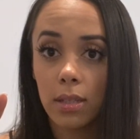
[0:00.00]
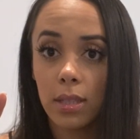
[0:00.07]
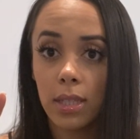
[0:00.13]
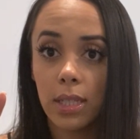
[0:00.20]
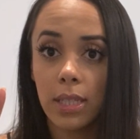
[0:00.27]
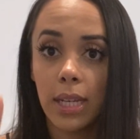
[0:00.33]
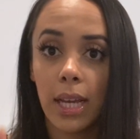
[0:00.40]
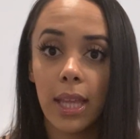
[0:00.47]
the
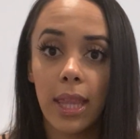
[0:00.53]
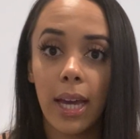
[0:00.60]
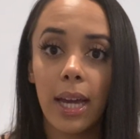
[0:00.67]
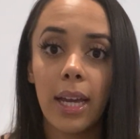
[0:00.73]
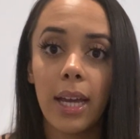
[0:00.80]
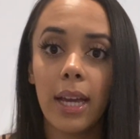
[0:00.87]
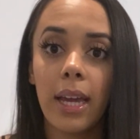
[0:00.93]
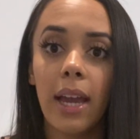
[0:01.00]
day
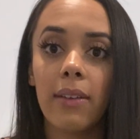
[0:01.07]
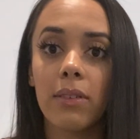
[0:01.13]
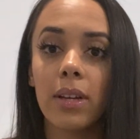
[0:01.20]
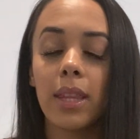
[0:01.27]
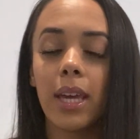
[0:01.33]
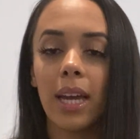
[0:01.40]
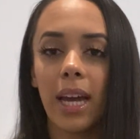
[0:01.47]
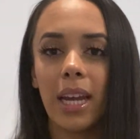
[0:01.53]
that
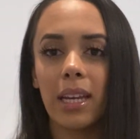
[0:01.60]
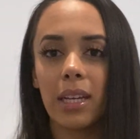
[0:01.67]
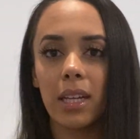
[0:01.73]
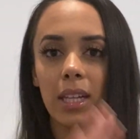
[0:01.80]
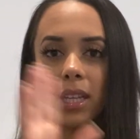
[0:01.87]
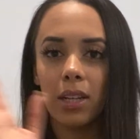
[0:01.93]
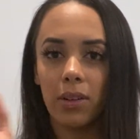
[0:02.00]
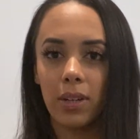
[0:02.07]
everything kind of
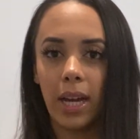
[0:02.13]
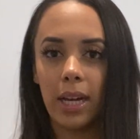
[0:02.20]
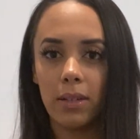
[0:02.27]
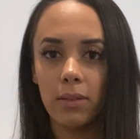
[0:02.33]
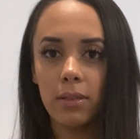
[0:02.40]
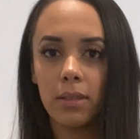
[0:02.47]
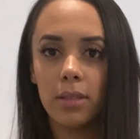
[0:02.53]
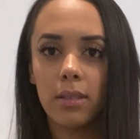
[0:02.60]
cleared
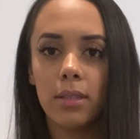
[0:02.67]
out.